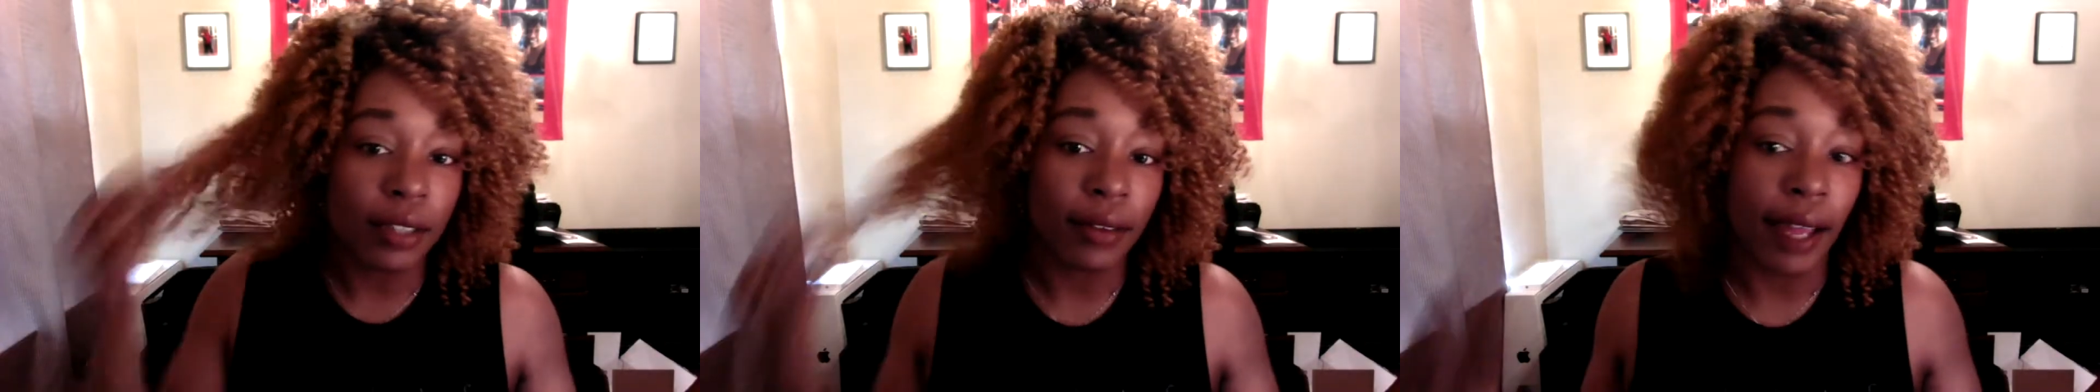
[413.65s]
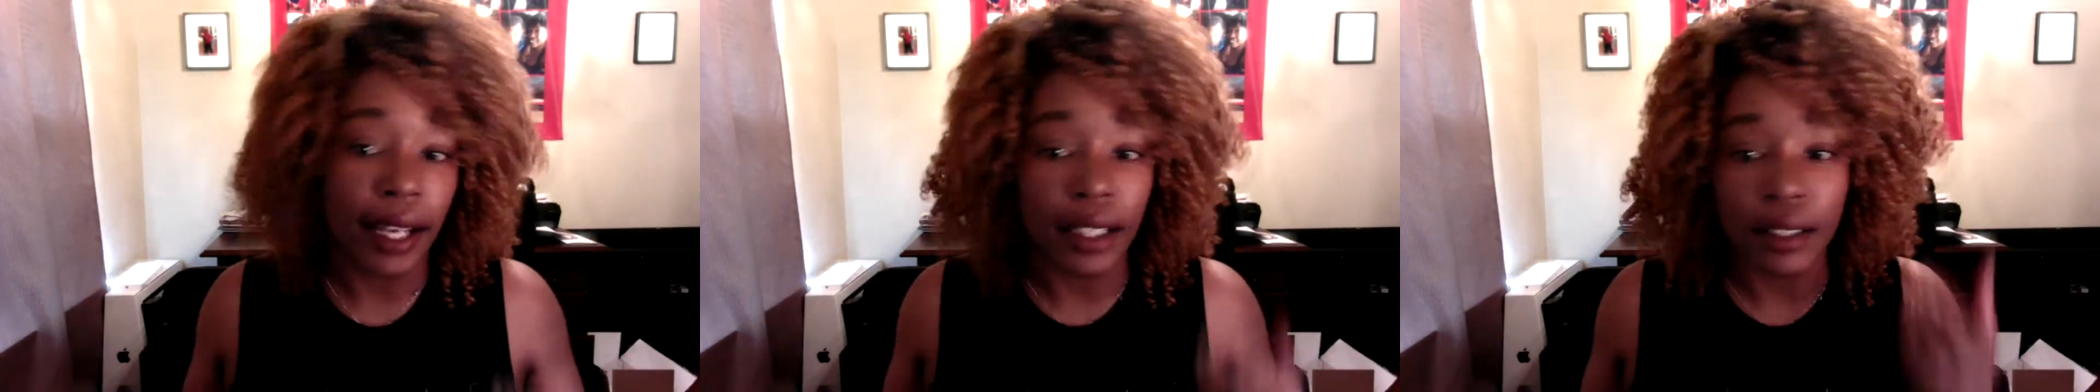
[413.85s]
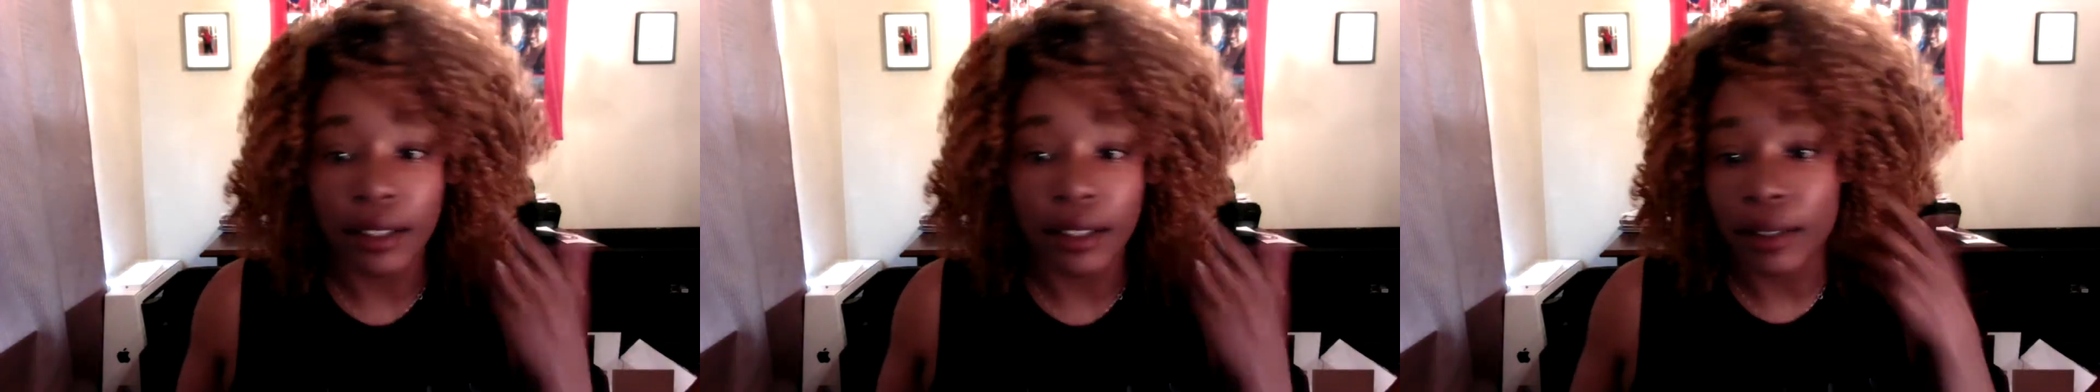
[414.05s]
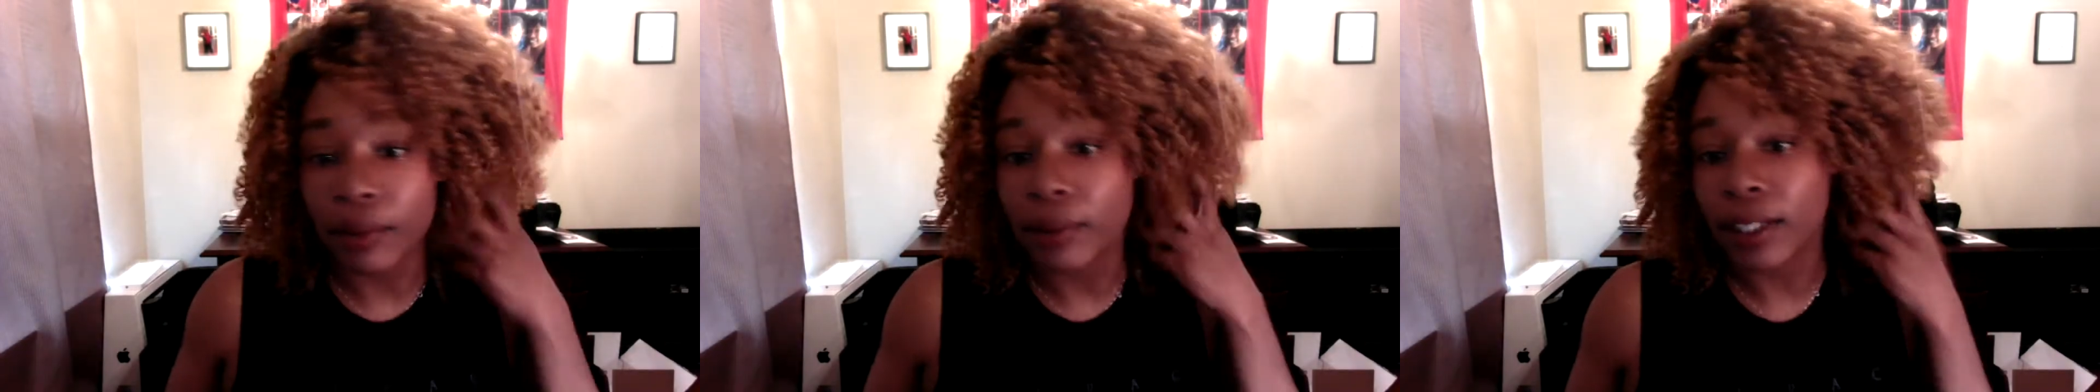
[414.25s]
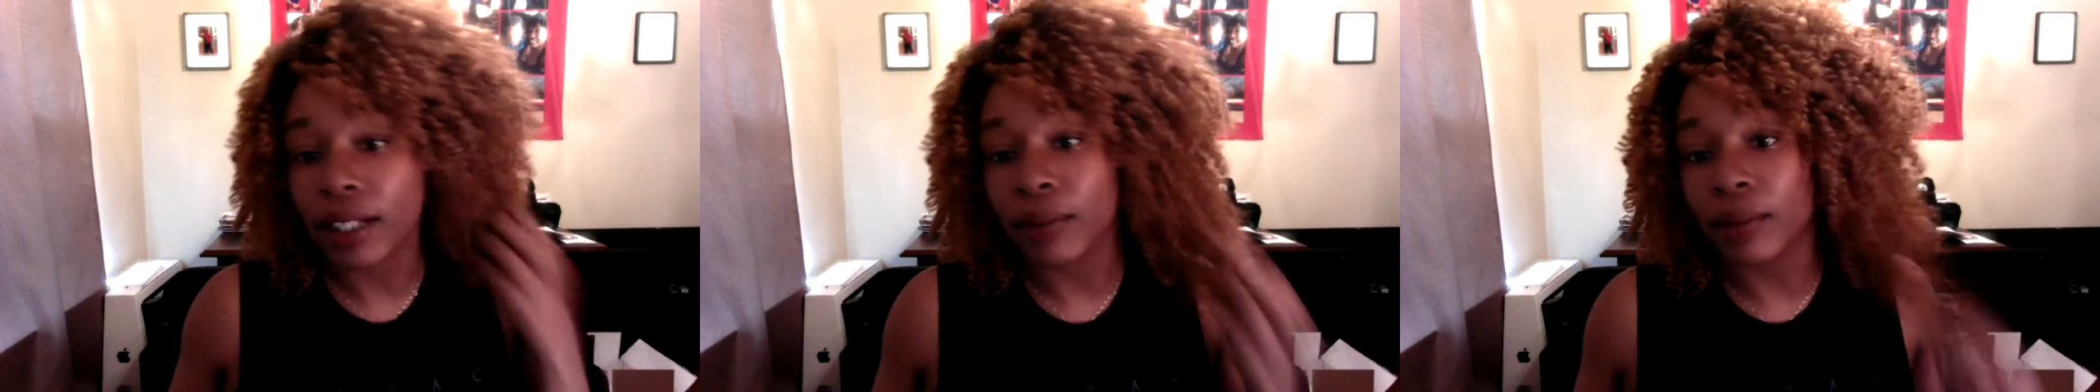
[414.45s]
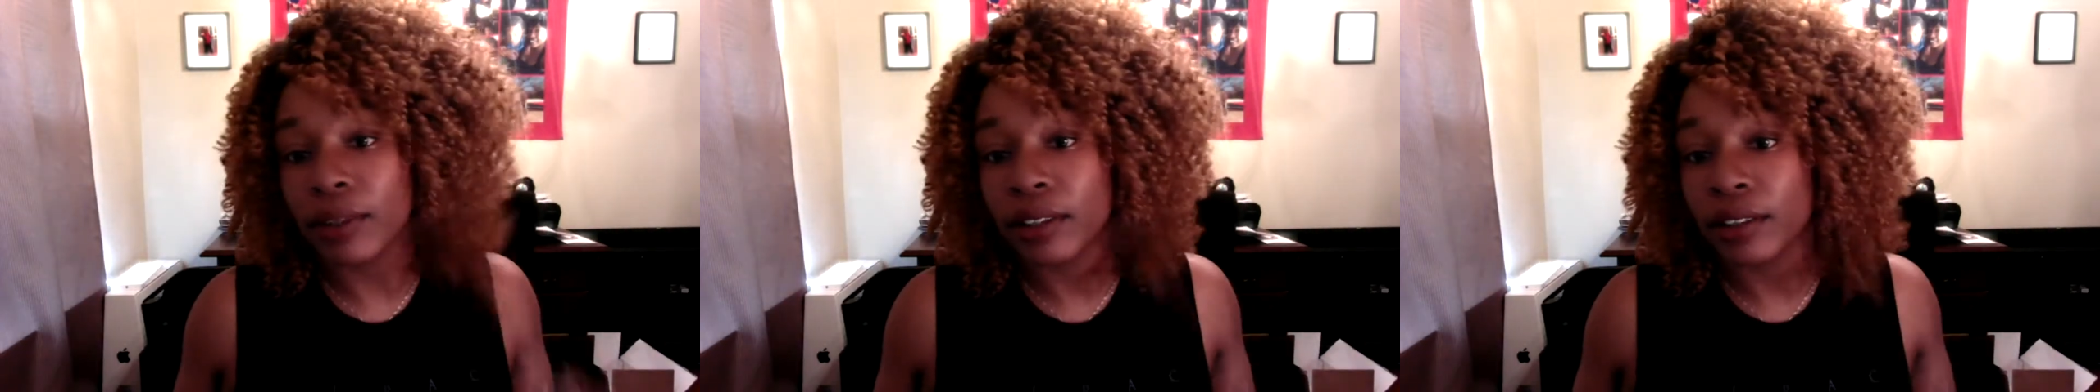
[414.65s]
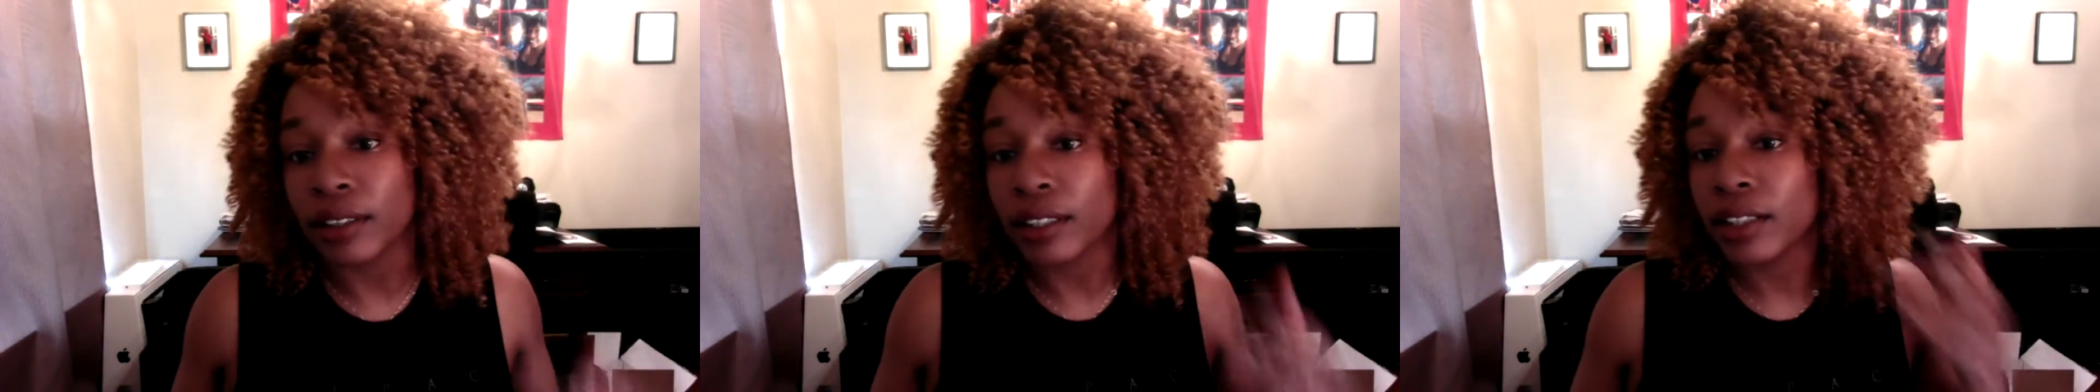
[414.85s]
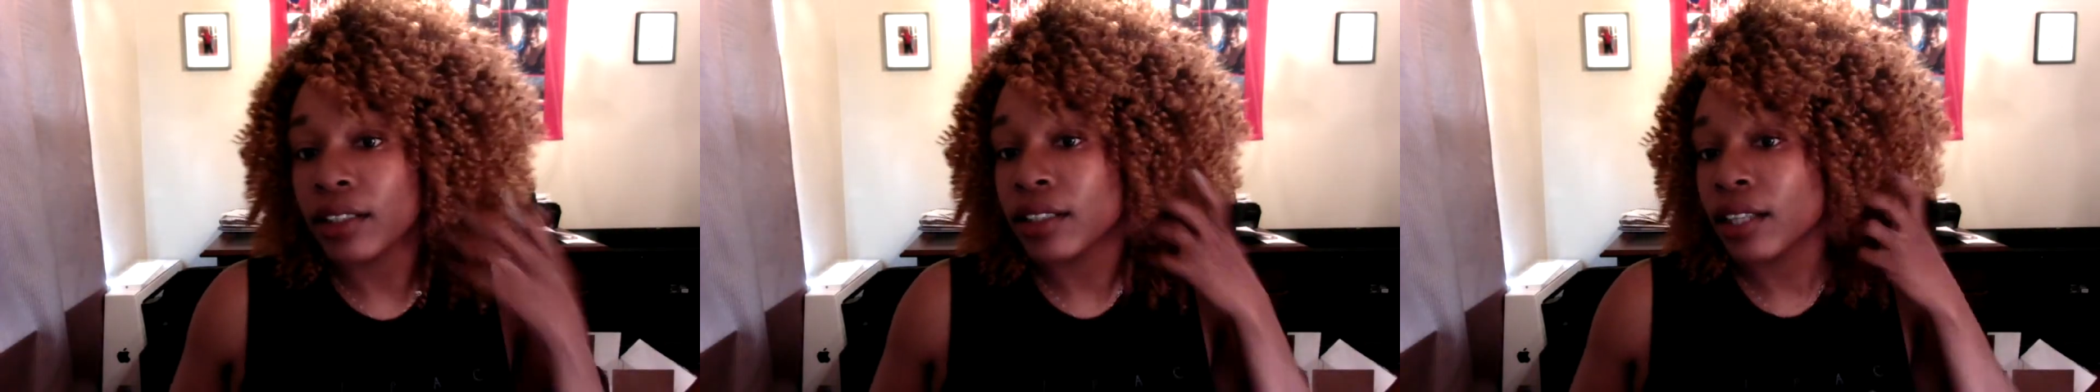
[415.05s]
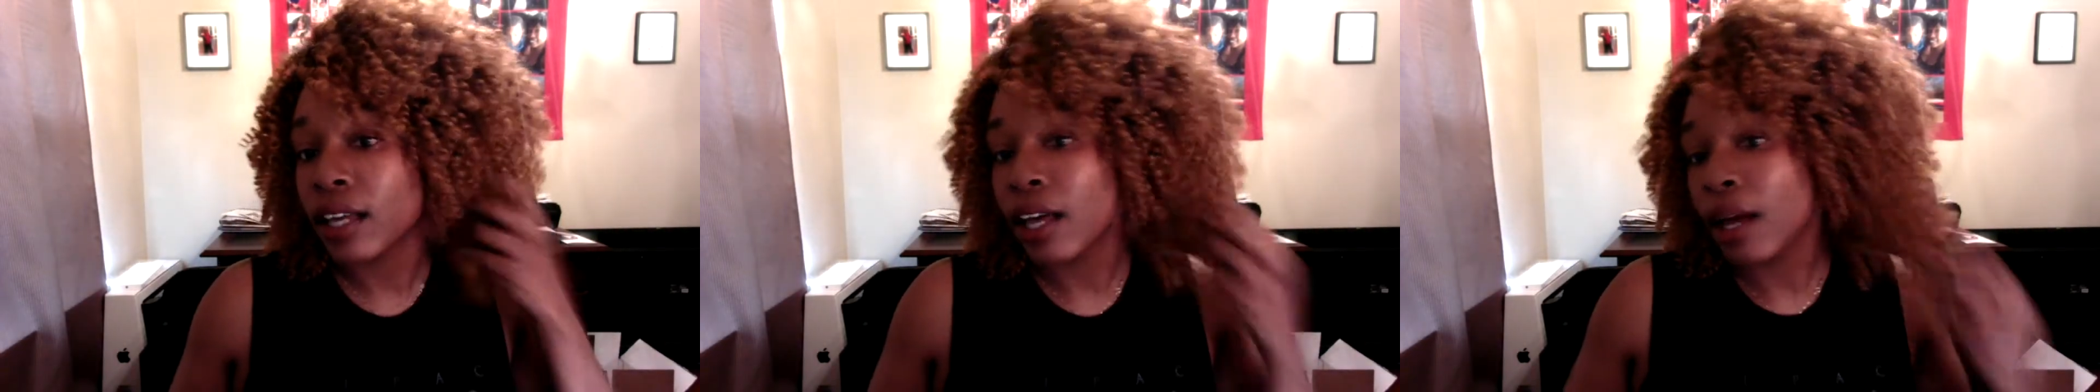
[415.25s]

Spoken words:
got to do with it, realness.